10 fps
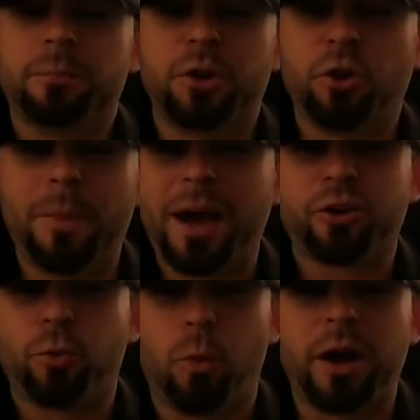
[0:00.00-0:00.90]
But no
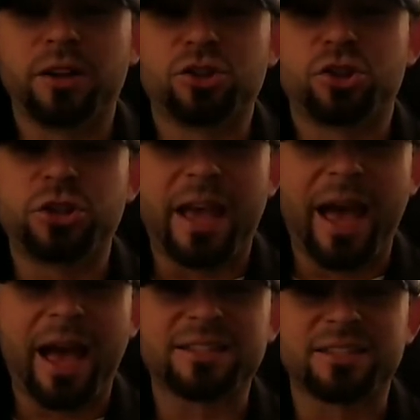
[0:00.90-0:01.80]
matter what, she
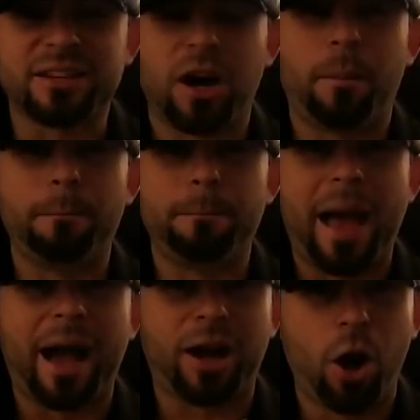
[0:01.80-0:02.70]
has to come
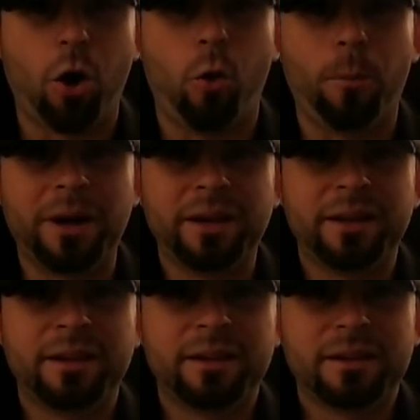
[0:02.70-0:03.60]
back home
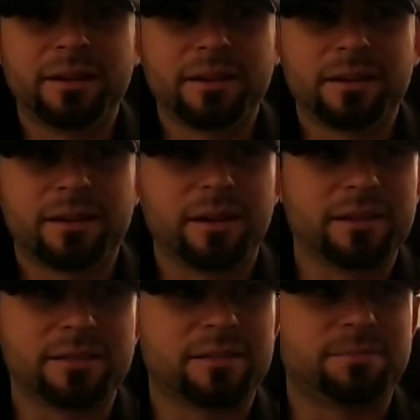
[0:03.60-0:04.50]

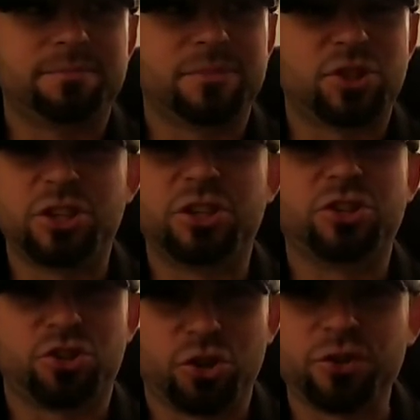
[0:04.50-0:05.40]
because she
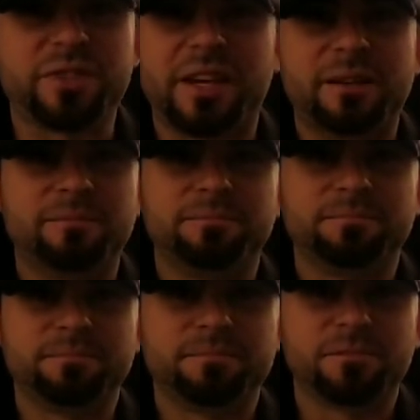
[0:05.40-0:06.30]
deserves it.
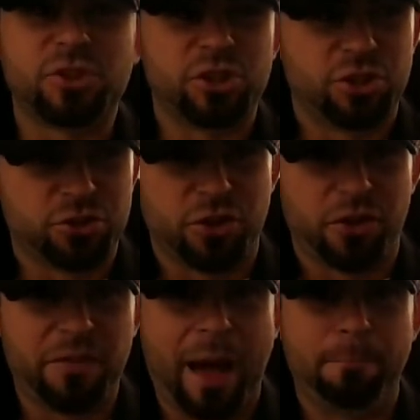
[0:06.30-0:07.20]
She
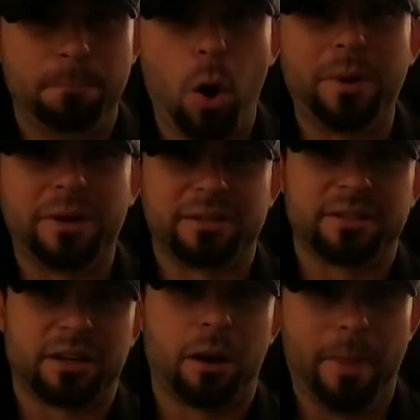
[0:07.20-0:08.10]
deserved that moment
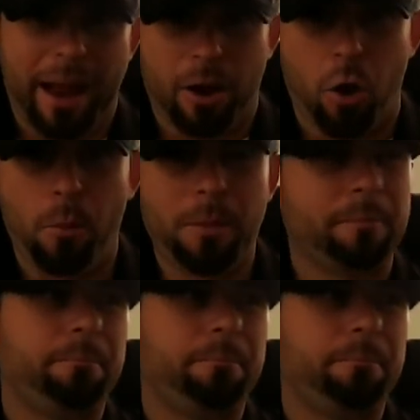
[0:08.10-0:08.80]
to come back home.